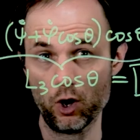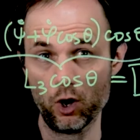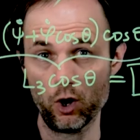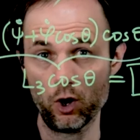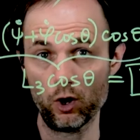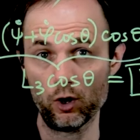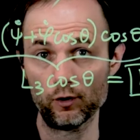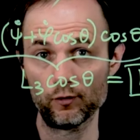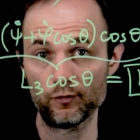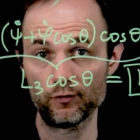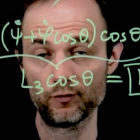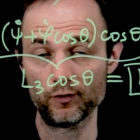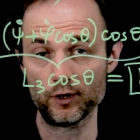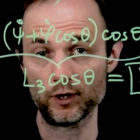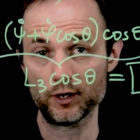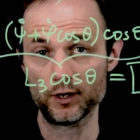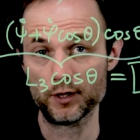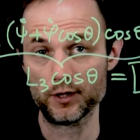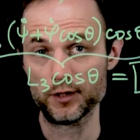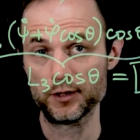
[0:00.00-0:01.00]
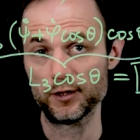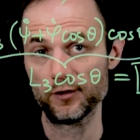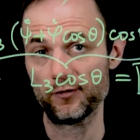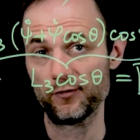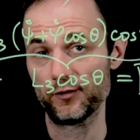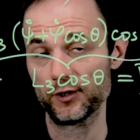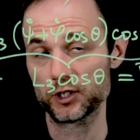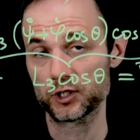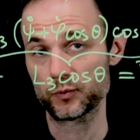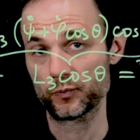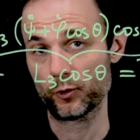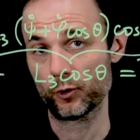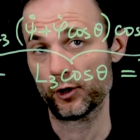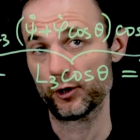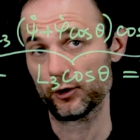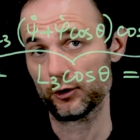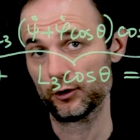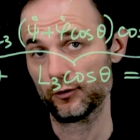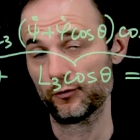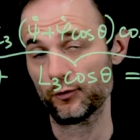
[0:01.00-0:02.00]
of the fixed
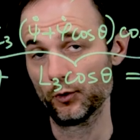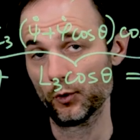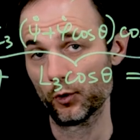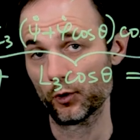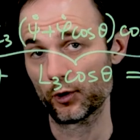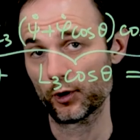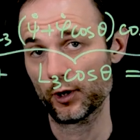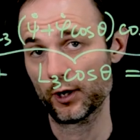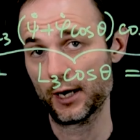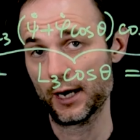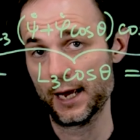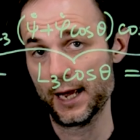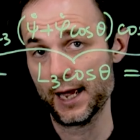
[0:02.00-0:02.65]
point on the floor